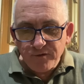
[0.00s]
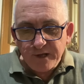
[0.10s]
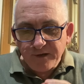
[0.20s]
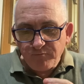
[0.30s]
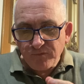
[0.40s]

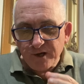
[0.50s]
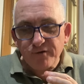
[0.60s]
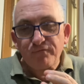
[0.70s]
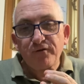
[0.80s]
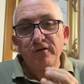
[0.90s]

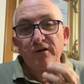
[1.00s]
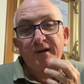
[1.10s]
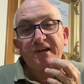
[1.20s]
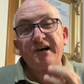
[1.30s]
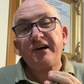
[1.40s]
It felt
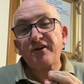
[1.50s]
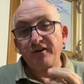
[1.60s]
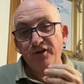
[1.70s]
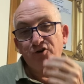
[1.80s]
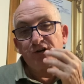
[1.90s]
like
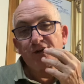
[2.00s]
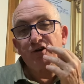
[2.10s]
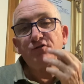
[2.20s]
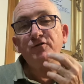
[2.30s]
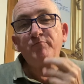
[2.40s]
cartilage, like
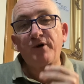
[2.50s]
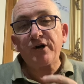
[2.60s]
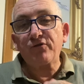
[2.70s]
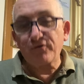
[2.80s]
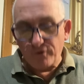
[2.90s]
I couldn't
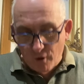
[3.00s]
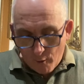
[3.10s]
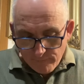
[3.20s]
bite through it.